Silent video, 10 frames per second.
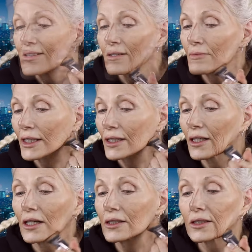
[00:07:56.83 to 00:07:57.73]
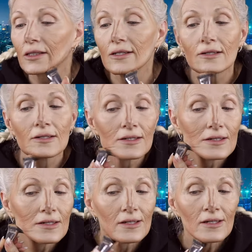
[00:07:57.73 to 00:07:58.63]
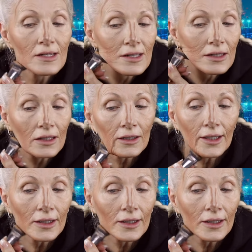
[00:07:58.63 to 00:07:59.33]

Oh my gosh. All right,